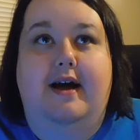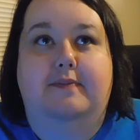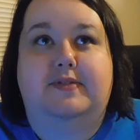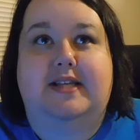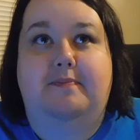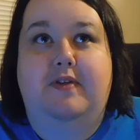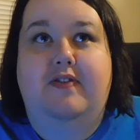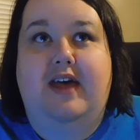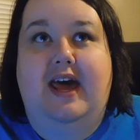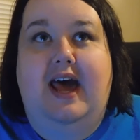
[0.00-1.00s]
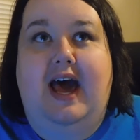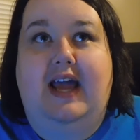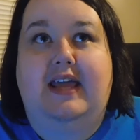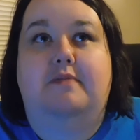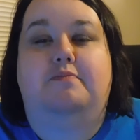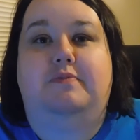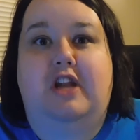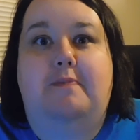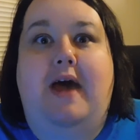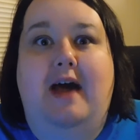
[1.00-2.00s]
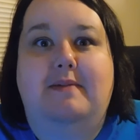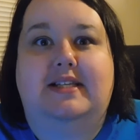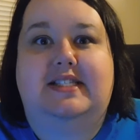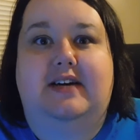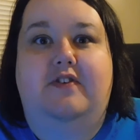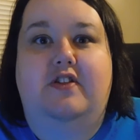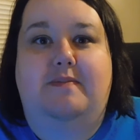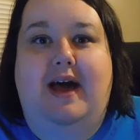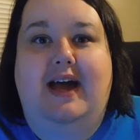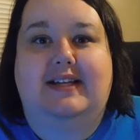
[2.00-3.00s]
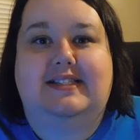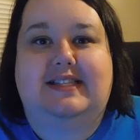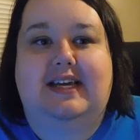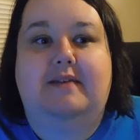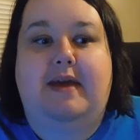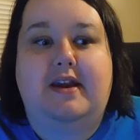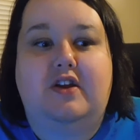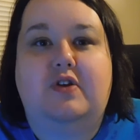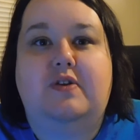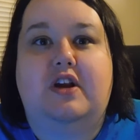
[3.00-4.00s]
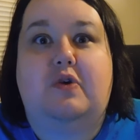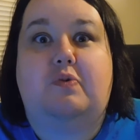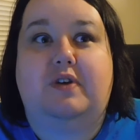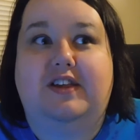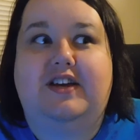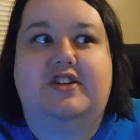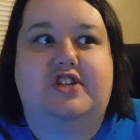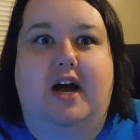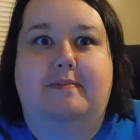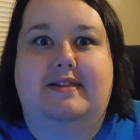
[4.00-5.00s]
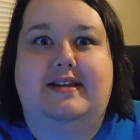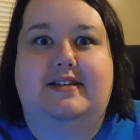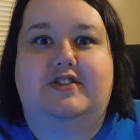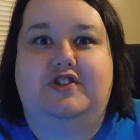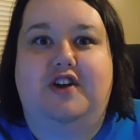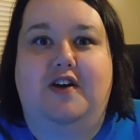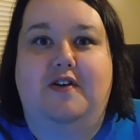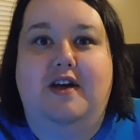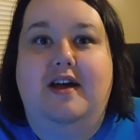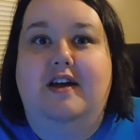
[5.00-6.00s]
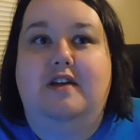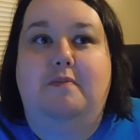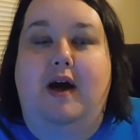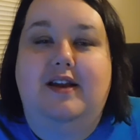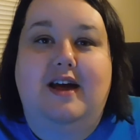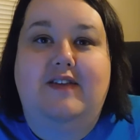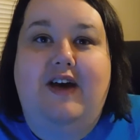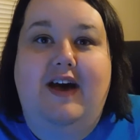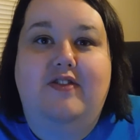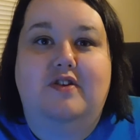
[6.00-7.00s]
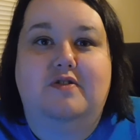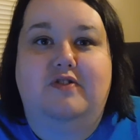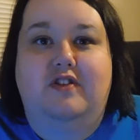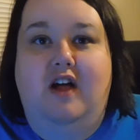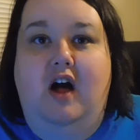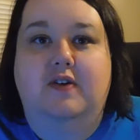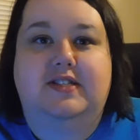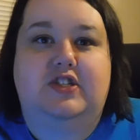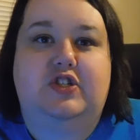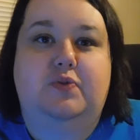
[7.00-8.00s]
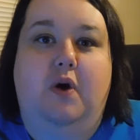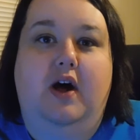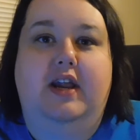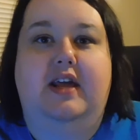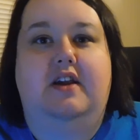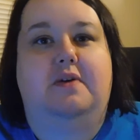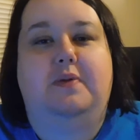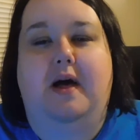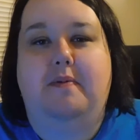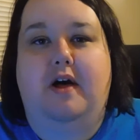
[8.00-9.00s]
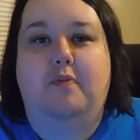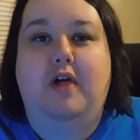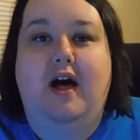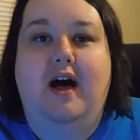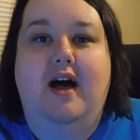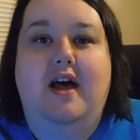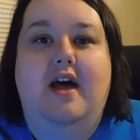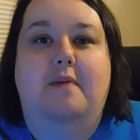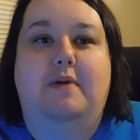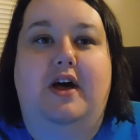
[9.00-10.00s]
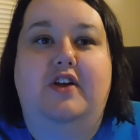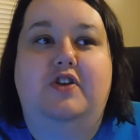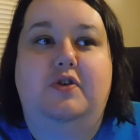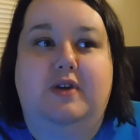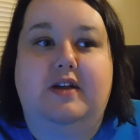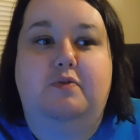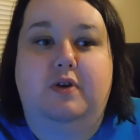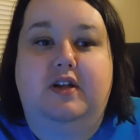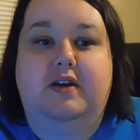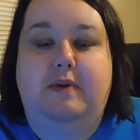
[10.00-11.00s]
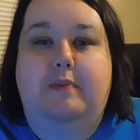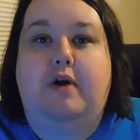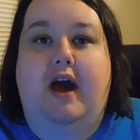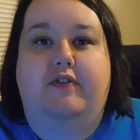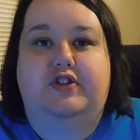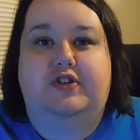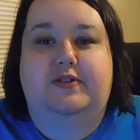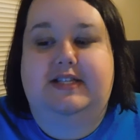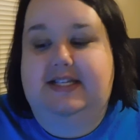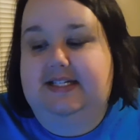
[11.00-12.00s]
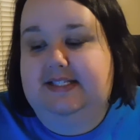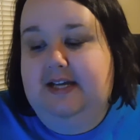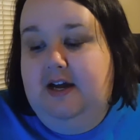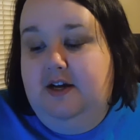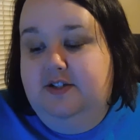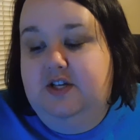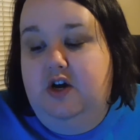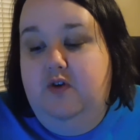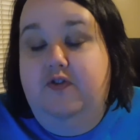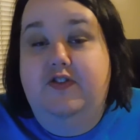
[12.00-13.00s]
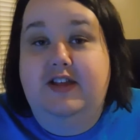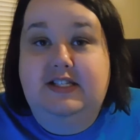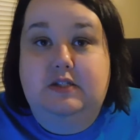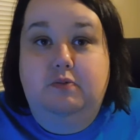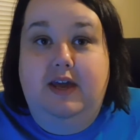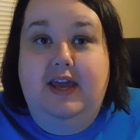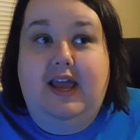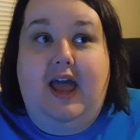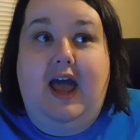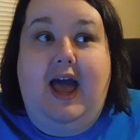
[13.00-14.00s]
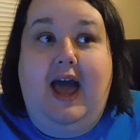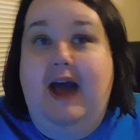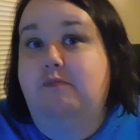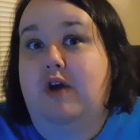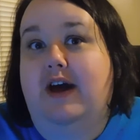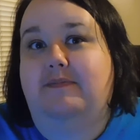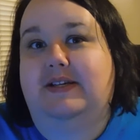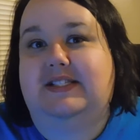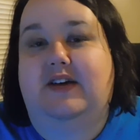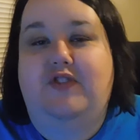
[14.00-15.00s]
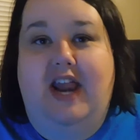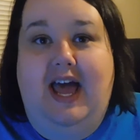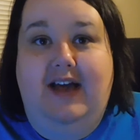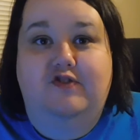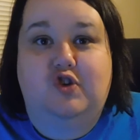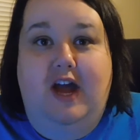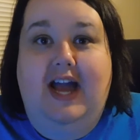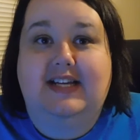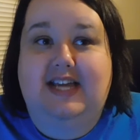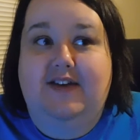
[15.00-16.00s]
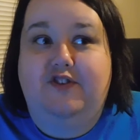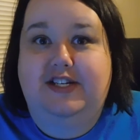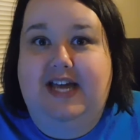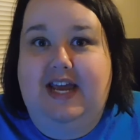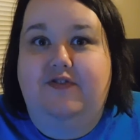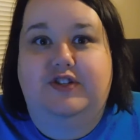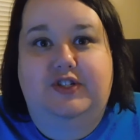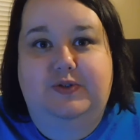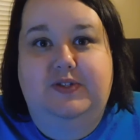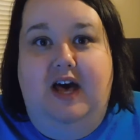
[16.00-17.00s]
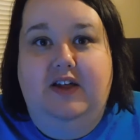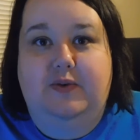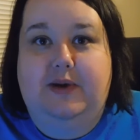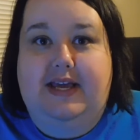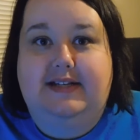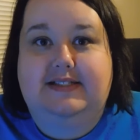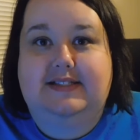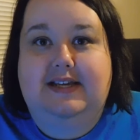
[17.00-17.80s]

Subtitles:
Something that I can, pat myself on the back and say, Amanda, you did a really good job at this. You might not have had the loss that you wanted or blah, blah, blah, but you can really be proud that you did this. So for this week, I'm proud of myself that I have tracked every day for 2 solid weeks.